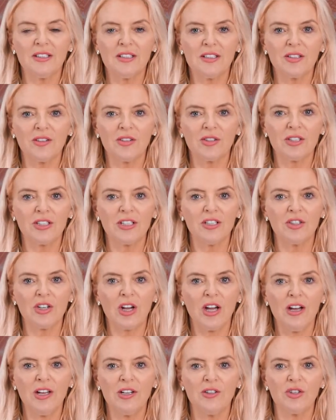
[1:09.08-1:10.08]
Scottish
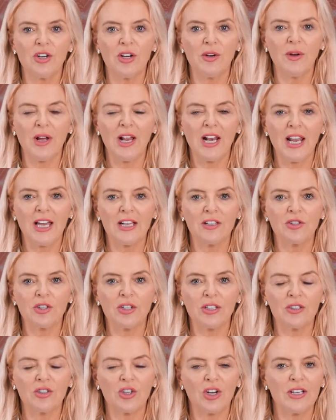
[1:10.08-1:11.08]
Hydro
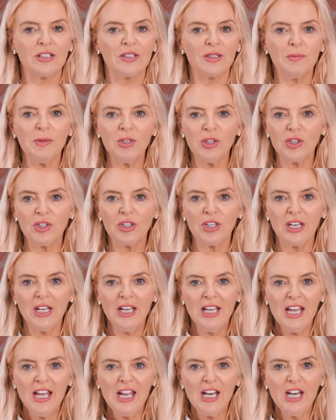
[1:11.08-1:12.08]
Electric Transmission,
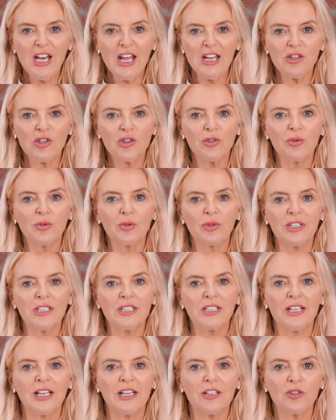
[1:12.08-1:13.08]
National
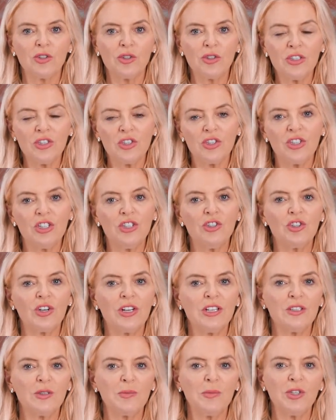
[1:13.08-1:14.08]
Grid Electricity
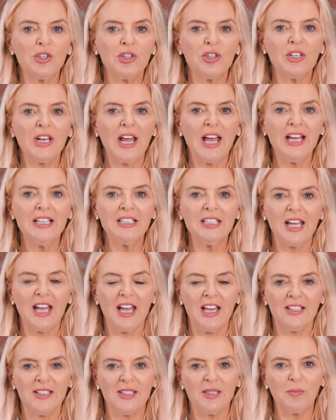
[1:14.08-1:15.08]
Transmission and
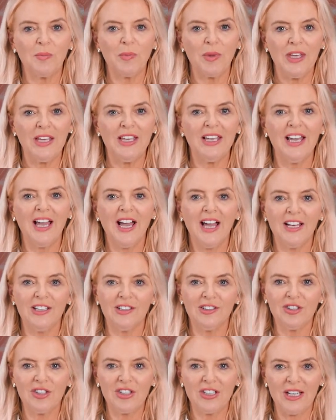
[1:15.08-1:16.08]
S P
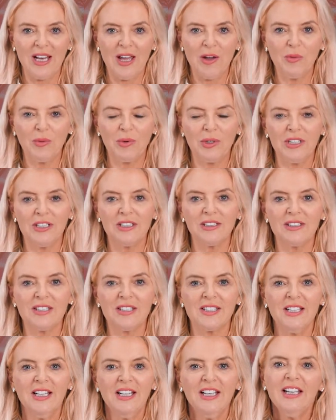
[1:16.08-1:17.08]
Energy
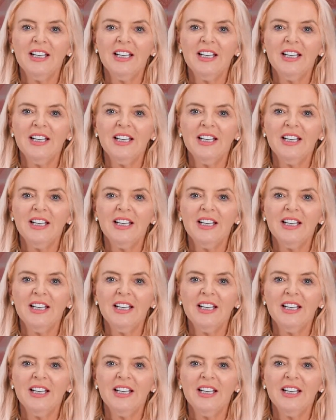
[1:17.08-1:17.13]
Networks.